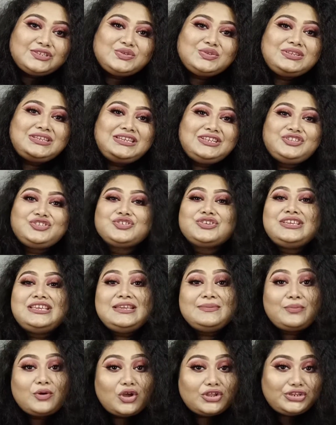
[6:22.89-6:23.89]
You need to
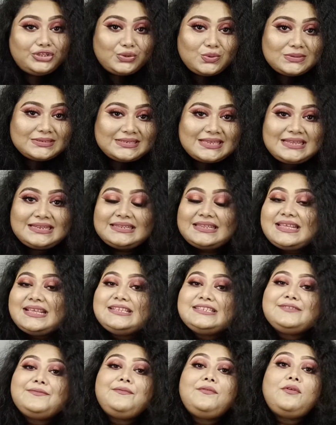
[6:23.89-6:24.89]
keep on using
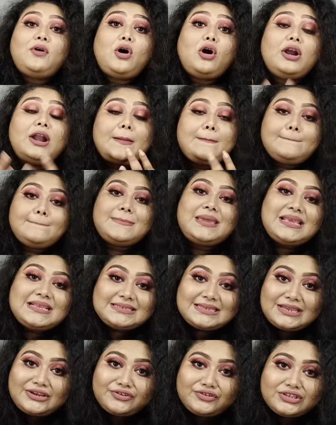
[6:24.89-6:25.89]
this for
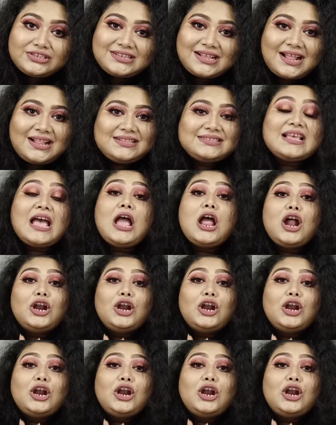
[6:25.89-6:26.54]
amazing results.